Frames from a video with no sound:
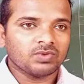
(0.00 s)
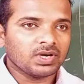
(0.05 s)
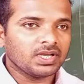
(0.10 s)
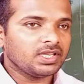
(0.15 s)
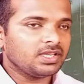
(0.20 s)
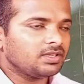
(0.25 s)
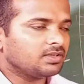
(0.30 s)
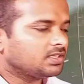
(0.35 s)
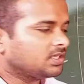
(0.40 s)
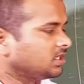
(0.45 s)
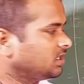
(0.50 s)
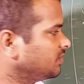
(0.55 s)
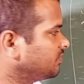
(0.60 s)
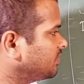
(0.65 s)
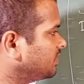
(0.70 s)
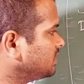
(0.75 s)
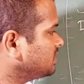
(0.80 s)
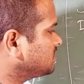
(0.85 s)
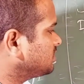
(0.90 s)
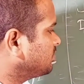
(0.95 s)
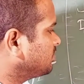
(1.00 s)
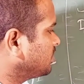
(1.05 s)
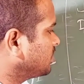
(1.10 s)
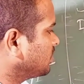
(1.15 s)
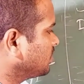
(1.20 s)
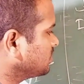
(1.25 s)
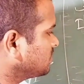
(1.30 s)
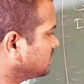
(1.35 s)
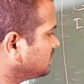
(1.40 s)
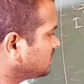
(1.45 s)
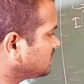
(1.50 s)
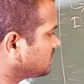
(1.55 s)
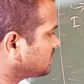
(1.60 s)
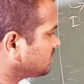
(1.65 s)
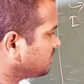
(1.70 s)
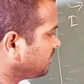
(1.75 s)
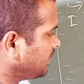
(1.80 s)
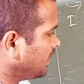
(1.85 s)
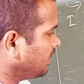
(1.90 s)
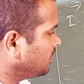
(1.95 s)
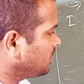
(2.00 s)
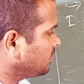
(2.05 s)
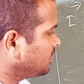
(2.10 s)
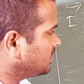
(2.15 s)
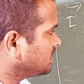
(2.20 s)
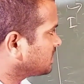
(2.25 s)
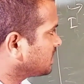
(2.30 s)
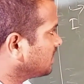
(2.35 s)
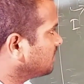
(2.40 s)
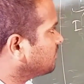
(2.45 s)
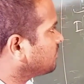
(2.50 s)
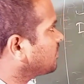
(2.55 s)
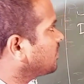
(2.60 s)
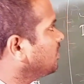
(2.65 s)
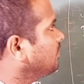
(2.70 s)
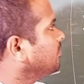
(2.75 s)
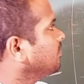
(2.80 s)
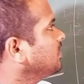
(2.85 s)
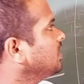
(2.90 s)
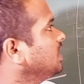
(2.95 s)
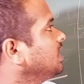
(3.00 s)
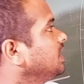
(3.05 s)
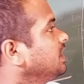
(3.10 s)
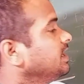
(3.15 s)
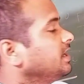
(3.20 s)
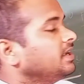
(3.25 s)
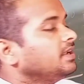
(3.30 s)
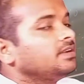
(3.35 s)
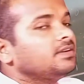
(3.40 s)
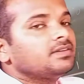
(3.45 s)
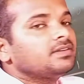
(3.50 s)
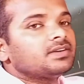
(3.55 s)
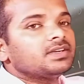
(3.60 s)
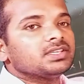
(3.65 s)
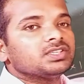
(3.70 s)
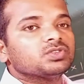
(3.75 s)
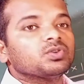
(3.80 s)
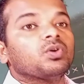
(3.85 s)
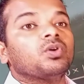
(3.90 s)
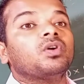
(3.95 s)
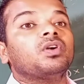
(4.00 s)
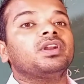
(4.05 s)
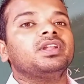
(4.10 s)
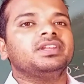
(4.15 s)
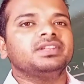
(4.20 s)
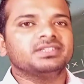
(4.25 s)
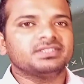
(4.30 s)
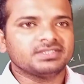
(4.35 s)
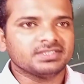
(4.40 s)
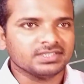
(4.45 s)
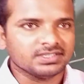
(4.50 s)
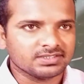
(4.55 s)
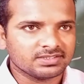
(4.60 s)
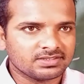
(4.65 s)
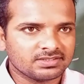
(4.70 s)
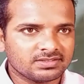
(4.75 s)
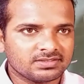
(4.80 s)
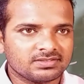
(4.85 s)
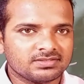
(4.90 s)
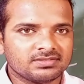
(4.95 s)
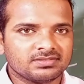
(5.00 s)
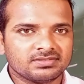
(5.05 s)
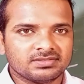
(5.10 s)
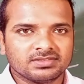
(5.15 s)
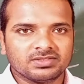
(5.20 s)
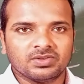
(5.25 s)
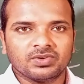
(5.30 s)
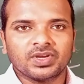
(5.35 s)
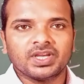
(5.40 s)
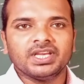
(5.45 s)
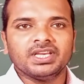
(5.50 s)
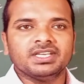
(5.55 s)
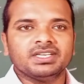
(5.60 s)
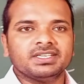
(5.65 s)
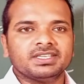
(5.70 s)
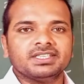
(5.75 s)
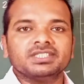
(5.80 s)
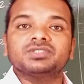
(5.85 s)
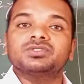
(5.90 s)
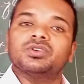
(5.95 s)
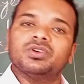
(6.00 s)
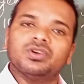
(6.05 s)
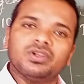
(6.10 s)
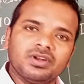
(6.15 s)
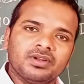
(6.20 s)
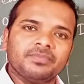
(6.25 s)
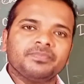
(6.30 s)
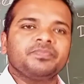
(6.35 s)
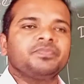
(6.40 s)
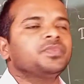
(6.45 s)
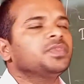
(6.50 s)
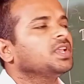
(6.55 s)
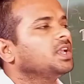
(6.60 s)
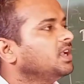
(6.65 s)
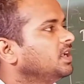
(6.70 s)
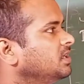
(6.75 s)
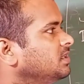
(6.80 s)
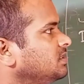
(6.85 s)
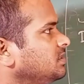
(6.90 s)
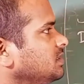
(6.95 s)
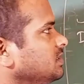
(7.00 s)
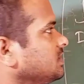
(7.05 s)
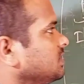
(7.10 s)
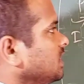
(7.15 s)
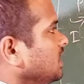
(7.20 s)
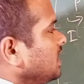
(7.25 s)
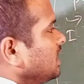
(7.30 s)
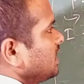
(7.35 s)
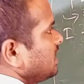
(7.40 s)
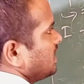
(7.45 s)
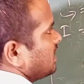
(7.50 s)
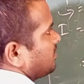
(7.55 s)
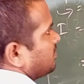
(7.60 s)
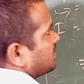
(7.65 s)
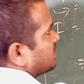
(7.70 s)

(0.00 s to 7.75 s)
Why the difference? Because this 5 rupees came from interest on interest. Okay, interest on interest. That